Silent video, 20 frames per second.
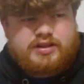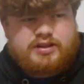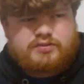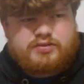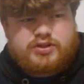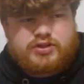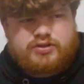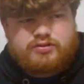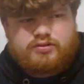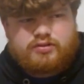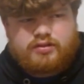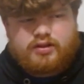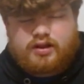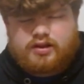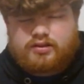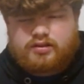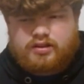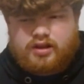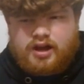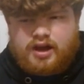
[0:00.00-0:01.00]
him shoot a
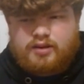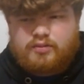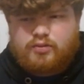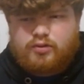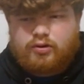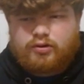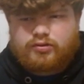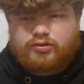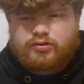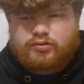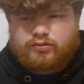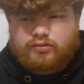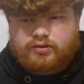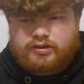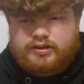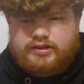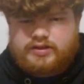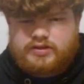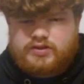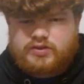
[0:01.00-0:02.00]
lot more
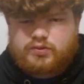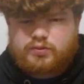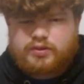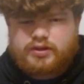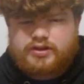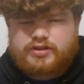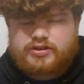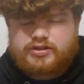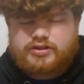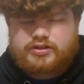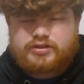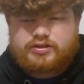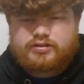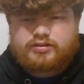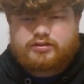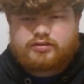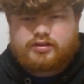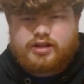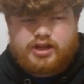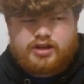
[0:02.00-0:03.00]
threes, which
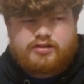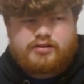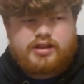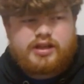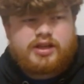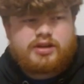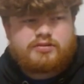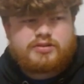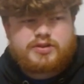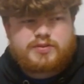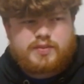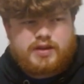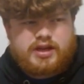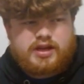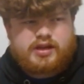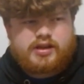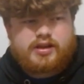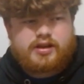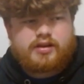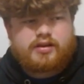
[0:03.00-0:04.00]
luckily he was
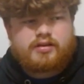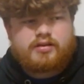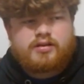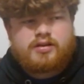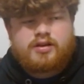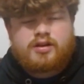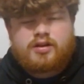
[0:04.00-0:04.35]
making,